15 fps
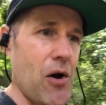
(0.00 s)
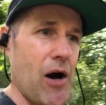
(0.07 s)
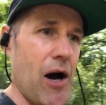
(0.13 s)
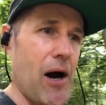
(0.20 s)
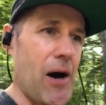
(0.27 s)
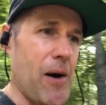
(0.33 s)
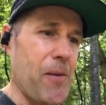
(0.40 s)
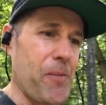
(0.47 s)

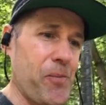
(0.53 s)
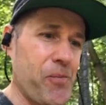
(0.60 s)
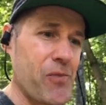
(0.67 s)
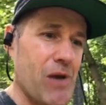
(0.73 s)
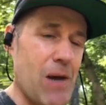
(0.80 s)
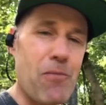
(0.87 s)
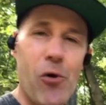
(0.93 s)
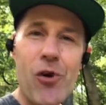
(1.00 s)

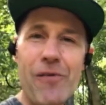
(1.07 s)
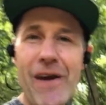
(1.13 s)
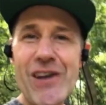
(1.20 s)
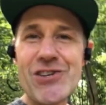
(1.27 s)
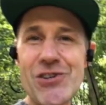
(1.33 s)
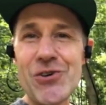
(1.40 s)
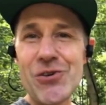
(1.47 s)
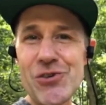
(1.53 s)

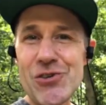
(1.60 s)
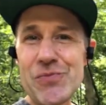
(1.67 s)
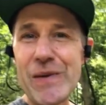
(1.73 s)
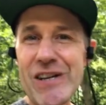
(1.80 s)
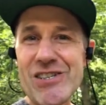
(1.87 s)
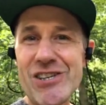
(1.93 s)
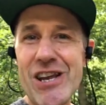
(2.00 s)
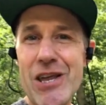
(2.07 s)
motivational
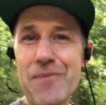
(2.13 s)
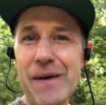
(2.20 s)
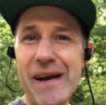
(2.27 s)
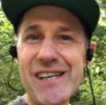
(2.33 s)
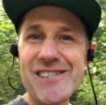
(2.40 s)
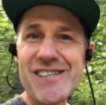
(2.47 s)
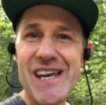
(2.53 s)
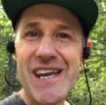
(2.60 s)
speech today, you
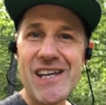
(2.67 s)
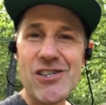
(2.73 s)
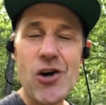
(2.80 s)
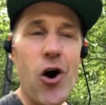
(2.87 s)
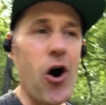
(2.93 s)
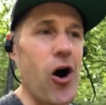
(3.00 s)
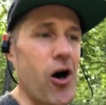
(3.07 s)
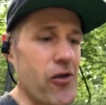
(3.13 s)
might say, to
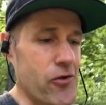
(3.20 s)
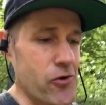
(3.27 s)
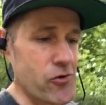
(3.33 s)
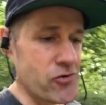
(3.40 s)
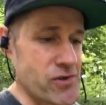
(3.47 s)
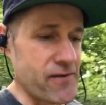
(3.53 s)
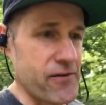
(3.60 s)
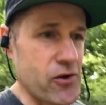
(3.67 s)
all
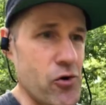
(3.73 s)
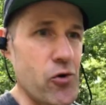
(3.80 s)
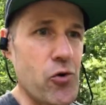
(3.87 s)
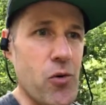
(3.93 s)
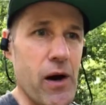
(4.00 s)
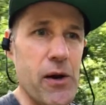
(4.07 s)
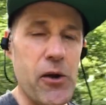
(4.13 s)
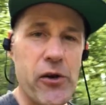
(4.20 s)
those of you
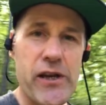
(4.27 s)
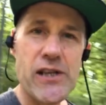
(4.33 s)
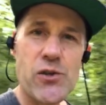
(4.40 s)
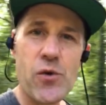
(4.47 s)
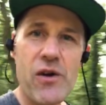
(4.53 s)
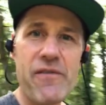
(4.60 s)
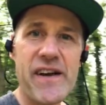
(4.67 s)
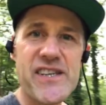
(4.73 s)
who are looking
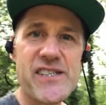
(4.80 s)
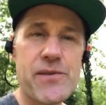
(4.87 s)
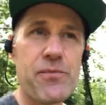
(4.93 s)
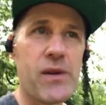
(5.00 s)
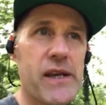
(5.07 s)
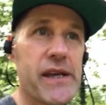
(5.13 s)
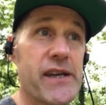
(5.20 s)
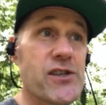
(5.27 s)
to invest in
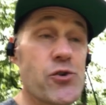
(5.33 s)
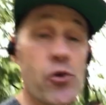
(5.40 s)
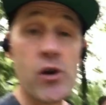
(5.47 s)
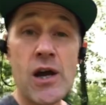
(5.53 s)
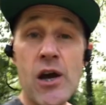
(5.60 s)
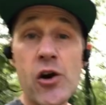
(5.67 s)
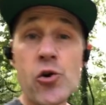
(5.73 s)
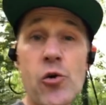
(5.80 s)
Belize or
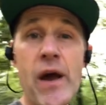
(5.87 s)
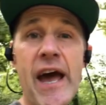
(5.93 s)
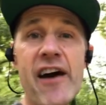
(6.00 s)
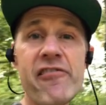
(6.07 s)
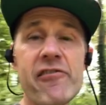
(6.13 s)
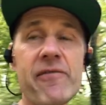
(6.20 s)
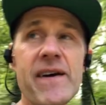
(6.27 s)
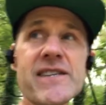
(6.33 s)
who
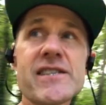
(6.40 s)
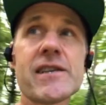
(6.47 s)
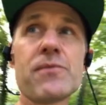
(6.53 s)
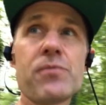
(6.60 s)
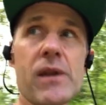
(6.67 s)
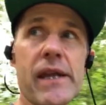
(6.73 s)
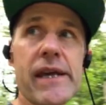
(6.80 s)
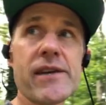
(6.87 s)
have invested in
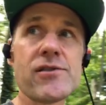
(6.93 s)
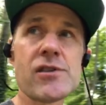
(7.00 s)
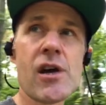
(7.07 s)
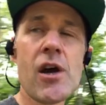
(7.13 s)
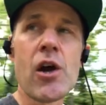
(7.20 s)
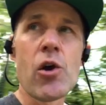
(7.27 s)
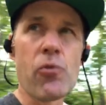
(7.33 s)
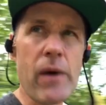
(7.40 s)
Belize.
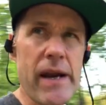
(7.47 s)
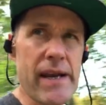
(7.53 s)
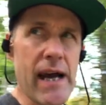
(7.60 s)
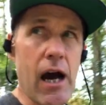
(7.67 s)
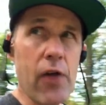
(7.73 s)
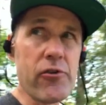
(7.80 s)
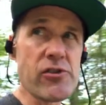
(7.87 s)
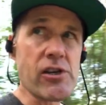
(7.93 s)
Right
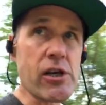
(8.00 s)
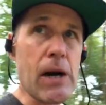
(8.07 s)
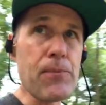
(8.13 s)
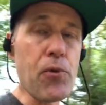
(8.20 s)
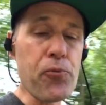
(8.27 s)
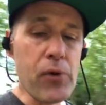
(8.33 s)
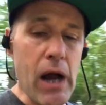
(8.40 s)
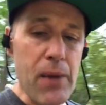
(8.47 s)
now, there's a
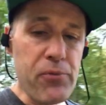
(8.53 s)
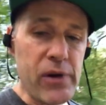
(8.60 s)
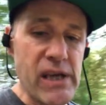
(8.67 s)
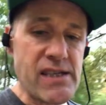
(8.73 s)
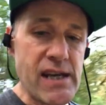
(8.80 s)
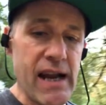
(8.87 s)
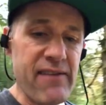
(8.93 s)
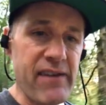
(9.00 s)
couple
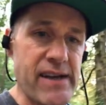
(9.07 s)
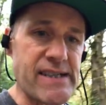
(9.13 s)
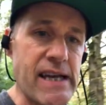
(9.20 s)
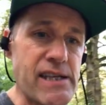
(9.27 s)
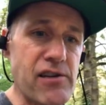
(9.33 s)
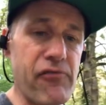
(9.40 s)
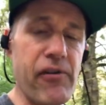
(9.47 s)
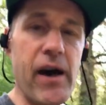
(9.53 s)
properties that I've
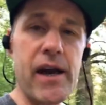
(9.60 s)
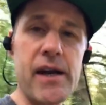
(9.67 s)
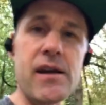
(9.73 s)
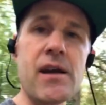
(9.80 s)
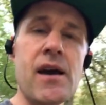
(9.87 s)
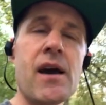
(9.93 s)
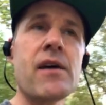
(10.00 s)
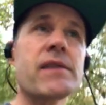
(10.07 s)
identified
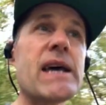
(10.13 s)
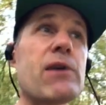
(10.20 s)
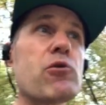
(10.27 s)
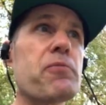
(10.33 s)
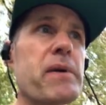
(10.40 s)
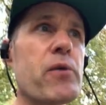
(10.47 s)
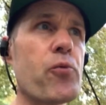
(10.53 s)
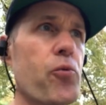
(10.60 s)
that
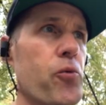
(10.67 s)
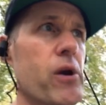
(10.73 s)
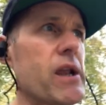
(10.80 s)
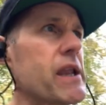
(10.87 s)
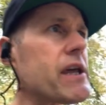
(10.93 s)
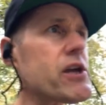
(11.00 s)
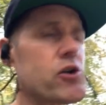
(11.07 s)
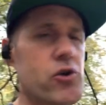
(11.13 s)
would be
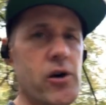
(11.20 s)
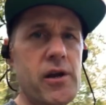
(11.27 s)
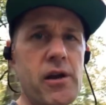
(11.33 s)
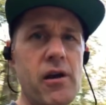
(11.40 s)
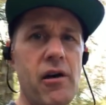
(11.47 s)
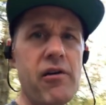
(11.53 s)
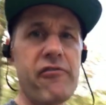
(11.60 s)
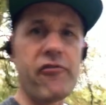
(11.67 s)
really
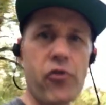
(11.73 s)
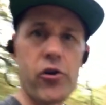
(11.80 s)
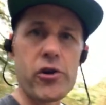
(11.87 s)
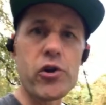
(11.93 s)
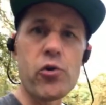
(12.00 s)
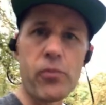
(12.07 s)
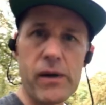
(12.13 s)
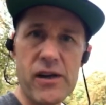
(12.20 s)
good for
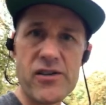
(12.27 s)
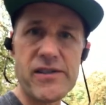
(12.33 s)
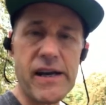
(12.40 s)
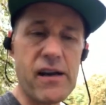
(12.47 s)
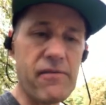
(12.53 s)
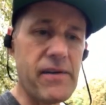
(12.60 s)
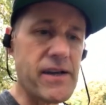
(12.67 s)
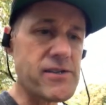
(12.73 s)
you real estate
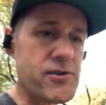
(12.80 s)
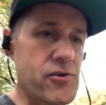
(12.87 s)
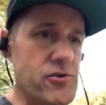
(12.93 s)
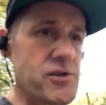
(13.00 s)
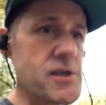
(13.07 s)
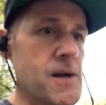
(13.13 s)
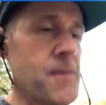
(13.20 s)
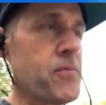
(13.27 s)

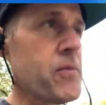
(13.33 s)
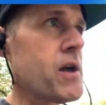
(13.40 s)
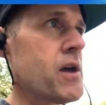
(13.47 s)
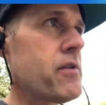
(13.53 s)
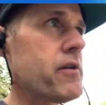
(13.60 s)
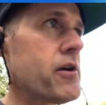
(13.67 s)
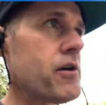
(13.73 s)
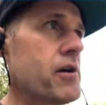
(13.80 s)
investors.
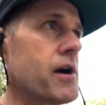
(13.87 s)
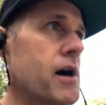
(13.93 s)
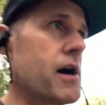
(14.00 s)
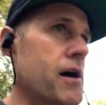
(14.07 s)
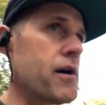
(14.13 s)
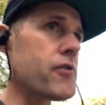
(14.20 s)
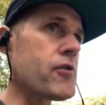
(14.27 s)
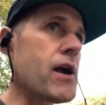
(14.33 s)
They're
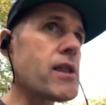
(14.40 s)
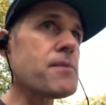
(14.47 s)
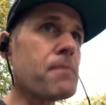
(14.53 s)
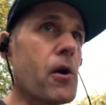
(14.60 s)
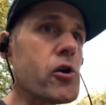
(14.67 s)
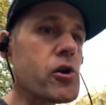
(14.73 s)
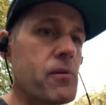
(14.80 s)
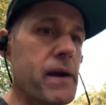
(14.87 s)
on the
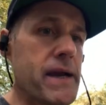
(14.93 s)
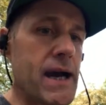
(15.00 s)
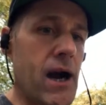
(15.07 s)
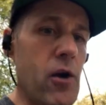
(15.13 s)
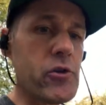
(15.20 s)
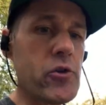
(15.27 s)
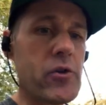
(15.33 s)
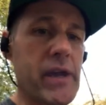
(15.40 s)
market right
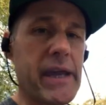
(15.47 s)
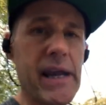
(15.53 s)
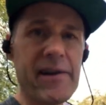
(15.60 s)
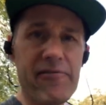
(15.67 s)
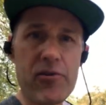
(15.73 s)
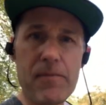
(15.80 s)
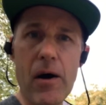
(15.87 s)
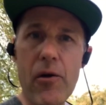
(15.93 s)
now. You can get them
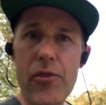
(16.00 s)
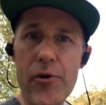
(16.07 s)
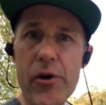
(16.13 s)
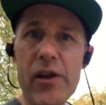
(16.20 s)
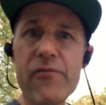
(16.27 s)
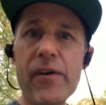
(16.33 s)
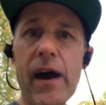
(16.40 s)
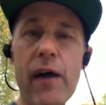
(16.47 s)
for about
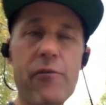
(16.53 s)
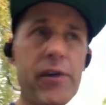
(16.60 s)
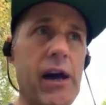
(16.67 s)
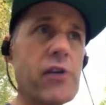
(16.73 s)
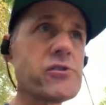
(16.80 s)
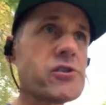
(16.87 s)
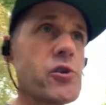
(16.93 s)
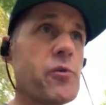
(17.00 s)

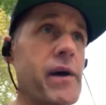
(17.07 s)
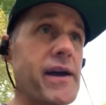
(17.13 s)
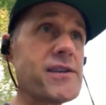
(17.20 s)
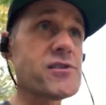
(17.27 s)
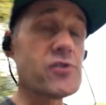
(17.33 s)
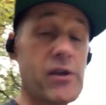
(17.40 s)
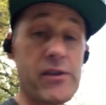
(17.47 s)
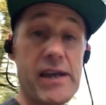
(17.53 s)
$35,000 US.
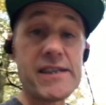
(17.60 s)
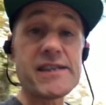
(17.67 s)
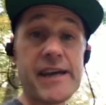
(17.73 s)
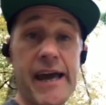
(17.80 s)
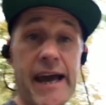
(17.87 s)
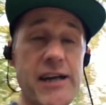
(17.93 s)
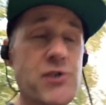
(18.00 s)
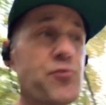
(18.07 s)
That's a
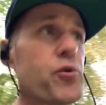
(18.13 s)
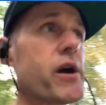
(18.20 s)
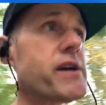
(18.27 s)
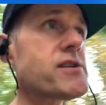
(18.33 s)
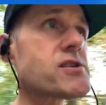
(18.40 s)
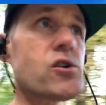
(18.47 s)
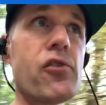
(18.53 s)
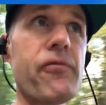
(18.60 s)
cash
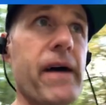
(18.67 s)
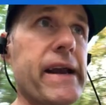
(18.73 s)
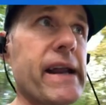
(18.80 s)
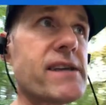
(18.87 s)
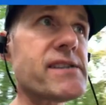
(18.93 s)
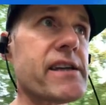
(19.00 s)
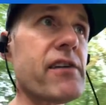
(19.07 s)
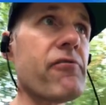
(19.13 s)
price, no
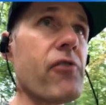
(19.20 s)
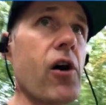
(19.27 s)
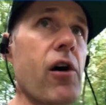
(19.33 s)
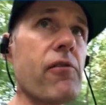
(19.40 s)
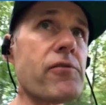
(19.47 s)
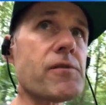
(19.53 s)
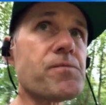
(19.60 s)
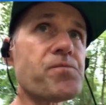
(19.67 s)
financing
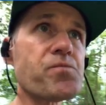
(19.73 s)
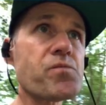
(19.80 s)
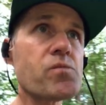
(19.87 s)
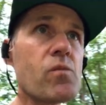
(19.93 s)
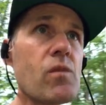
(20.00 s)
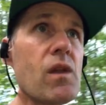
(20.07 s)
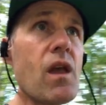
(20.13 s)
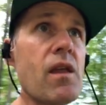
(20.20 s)
involved.
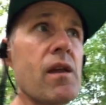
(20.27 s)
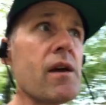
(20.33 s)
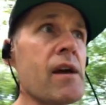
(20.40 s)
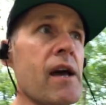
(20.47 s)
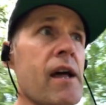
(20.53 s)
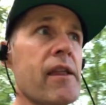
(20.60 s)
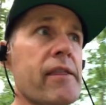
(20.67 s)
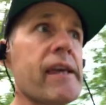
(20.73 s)

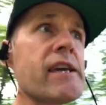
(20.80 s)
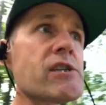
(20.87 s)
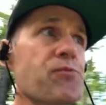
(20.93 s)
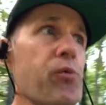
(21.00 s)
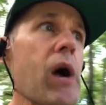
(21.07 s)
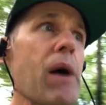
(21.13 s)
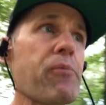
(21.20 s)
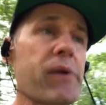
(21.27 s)
These
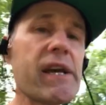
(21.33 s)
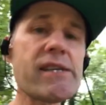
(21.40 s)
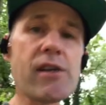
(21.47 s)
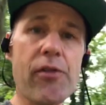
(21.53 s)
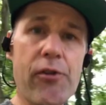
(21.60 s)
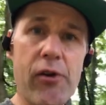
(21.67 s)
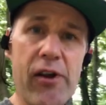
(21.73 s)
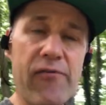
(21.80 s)
properties
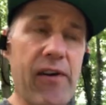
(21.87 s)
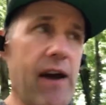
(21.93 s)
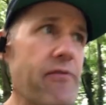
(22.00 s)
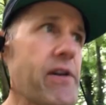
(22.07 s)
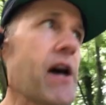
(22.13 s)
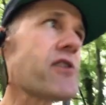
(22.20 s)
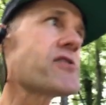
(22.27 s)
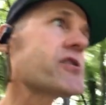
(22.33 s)
are
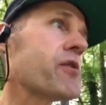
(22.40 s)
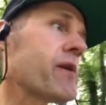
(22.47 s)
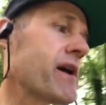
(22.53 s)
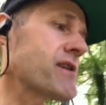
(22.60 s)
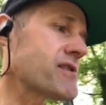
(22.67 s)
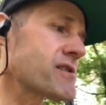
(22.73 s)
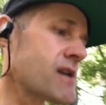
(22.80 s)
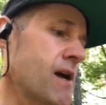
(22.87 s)
$35,000
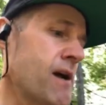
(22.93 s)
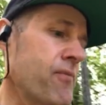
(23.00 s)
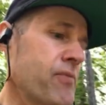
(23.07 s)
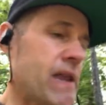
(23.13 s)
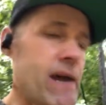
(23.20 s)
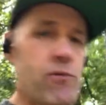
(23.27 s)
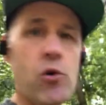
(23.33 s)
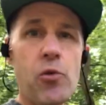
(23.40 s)
US.
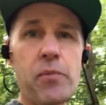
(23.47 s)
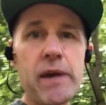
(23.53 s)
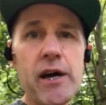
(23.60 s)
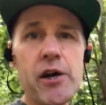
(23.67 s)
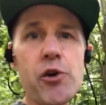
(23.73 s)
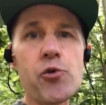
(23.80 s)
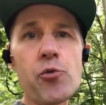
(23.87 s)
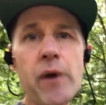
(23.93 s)
They would be
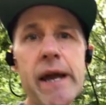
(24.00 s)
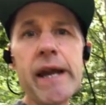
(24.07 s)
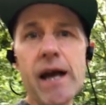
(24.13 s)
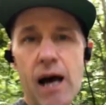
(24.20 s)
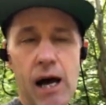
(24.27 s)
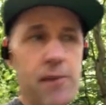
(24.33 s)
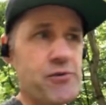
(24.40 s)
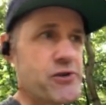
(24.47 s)
a great
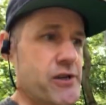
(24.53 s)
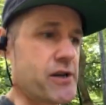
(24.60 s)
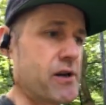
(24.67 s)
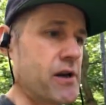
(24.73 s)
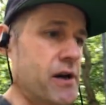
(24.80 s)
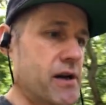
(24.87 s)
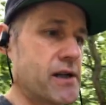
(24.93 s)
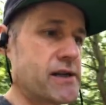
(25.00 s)

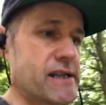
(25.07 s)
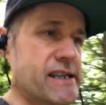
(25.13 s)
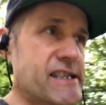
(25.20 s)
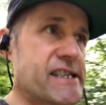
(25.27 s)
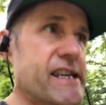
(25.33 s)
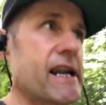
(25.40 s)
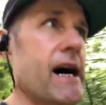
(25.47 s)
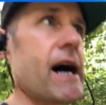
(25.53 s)
option to
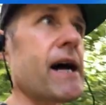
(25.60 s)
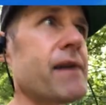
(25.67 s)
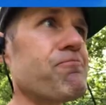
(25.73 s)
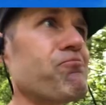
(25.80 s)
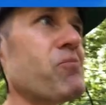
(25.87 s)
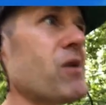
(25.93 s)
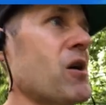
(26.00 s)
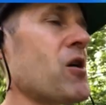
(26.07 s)
sit
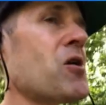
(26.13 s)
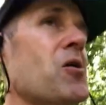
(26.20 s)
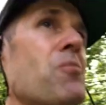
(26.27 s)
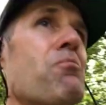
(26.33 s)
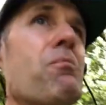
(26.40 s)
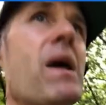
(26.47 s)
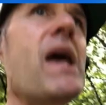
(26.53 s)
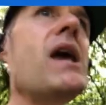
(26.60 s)
on,
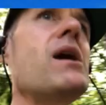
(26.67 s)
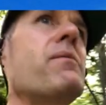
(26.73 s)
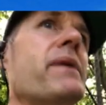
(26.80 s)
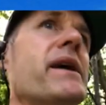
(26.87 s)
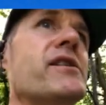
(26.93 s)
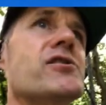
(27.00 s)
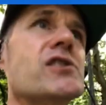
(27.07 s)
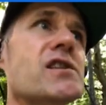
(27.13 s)

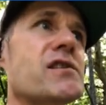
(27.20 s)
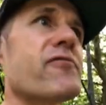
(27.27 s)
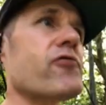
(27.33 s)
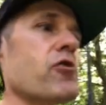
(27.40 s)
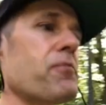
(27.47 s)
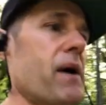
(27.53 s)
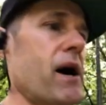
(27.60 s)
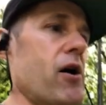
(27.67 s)
maybe just
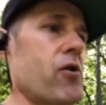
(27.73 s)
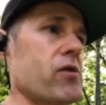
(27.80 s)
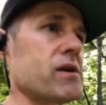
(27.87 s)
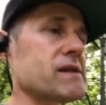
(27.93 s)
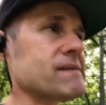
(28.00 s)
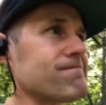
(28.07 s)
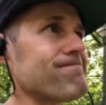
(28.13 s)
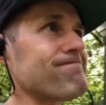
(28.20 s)
for about
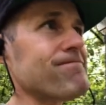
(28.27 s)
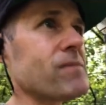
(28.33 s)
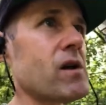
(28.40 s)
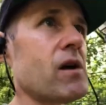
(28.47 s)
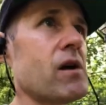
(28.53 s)
2